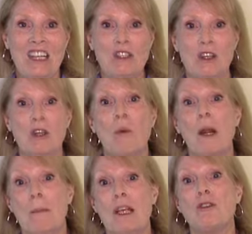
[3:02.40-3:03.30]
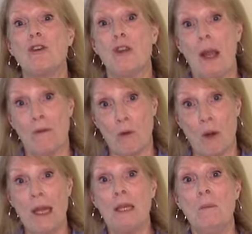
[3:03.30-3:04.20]
So you want to make sure you have
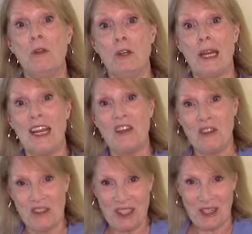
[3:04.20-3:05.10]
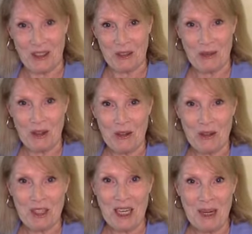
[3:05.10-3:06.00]
great communication skills with your
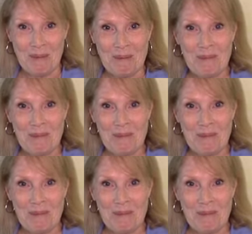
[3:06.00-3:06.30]
team.